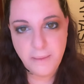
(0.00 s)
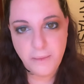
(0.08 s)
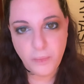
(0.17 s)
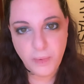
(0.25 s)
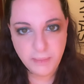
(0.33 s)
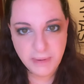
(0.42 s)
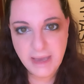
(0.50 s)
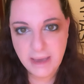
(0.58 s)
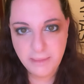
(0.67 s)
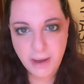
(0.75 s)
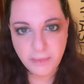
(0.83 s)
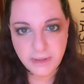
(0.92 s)
When we
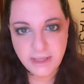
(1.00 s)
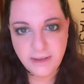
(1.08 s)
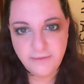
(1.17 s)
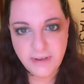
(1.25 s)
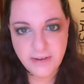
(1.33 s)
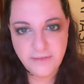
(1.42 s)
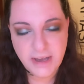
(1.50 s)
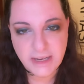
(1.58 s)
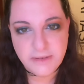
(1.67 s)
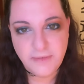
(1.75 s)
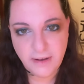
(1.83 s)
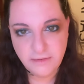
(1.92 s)
came out with the
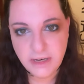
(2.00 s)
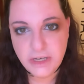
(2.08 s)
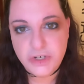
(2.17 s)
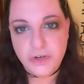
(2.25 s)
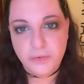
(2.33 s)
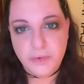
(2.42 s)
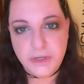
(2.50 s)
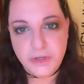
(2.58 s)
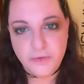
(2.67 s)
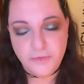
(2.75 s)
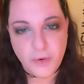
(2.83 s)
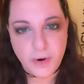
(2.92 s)
VFX foundation, we
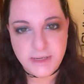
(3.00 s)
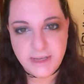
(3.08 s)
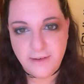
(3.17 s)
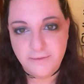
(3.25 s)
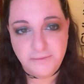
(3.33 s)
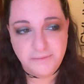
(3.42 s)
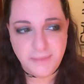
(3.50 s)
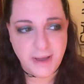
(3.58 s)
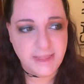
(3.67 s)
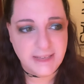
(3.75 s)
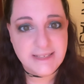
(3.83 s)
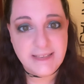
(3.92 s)
do of course have, I
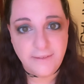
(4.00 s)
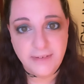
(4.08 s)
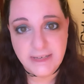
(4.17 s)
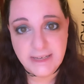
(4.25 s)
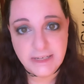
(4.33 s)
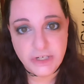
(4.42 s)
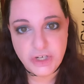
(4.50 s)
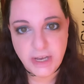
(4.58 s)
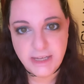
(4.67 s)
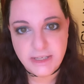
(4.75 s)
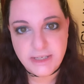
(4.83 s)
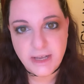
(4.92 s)
think, 17
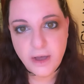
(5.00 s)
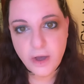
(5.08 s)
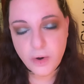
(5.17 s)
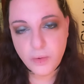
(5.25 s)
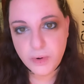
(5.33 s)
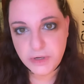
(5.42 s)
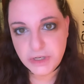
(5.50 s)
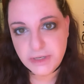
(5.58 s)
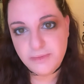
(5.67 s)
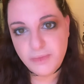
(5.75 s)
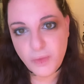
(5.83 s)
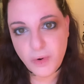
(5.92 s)
shades, which is
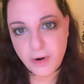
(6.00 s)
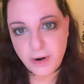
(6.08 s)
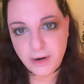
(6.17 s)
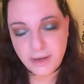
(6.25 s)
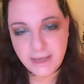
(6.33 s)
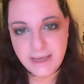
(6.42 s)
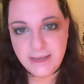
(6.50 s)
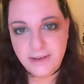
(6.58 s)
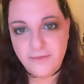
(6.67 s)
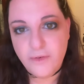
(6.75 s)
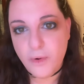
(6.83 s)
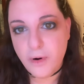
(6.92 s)
more key
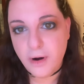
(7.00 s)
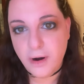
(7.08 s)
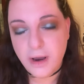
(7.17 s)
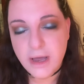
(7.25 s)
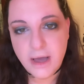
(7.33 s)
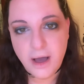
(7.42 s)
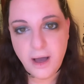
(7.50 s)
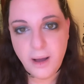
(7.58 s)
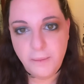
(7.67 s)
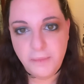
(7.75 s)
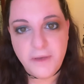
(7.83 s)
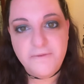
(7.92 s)
for
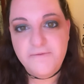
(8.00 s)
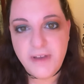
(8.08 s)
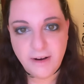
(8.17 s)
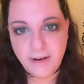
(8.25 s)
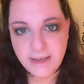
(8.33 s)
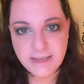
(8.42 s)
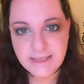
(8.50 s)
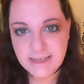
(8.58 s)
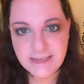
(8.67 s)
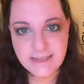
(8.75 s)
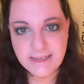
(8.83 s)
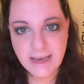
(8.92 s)
various
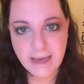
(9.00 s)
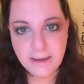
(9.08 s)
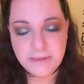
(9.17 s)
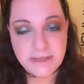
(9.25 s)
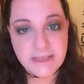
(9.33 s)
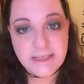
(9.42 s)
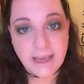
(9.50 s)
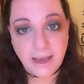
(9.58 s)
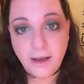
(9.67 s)
skin types and skin